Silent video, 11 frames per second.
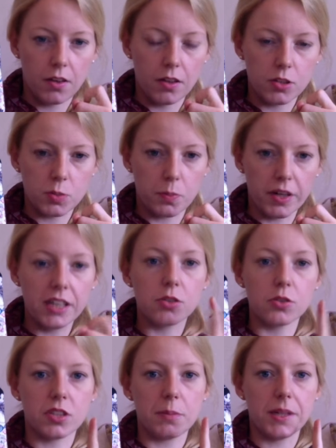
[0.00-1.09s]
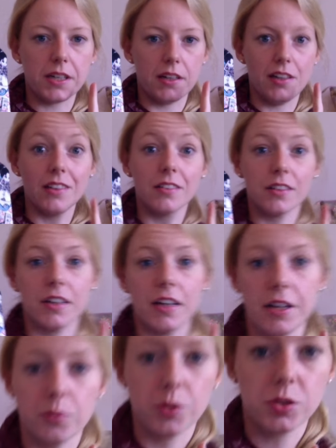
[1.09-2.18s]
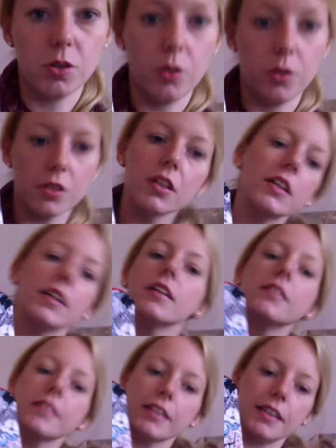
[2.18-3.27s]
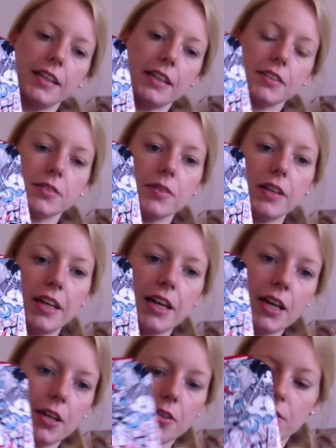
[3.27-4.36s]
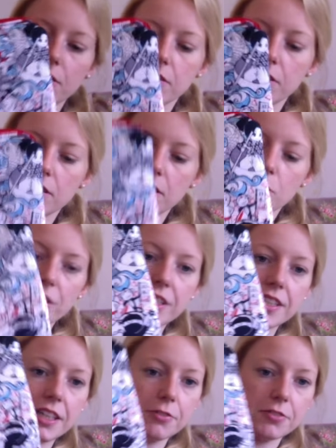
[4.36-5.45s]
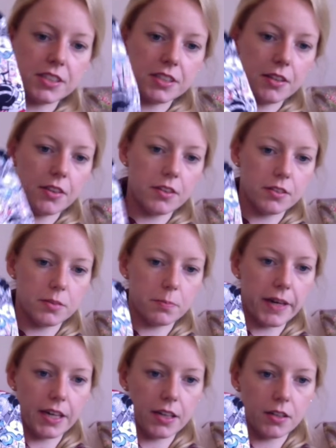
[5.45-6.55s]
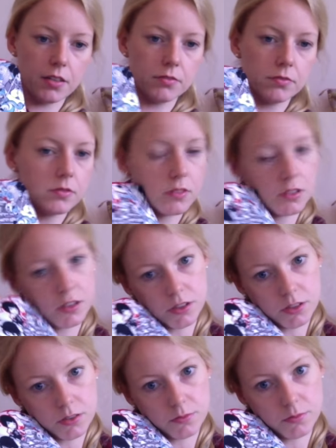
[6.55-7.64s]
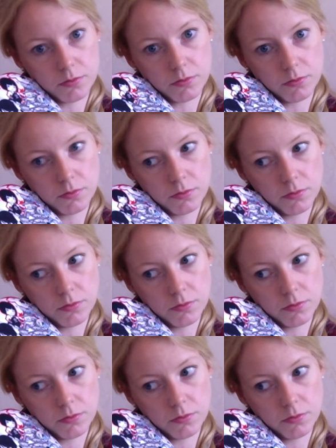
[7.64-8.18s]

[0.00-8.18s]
Spring into Summer Carl, it was called. Yes, and I received this bag on